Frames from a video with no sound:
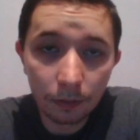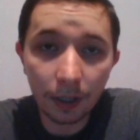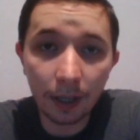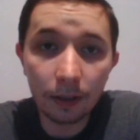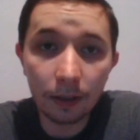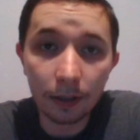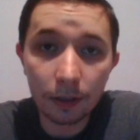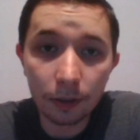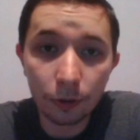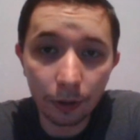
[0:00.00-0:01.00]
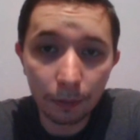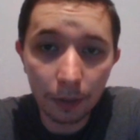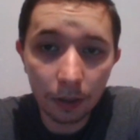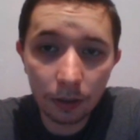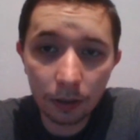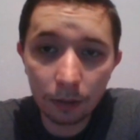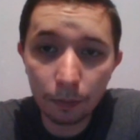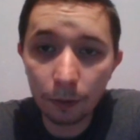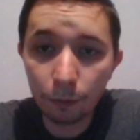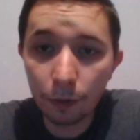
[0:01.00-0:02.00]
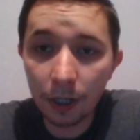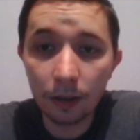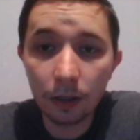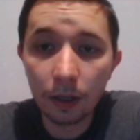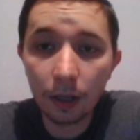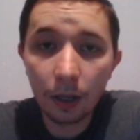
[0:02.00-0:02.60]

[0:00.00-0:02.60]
candidates tournament between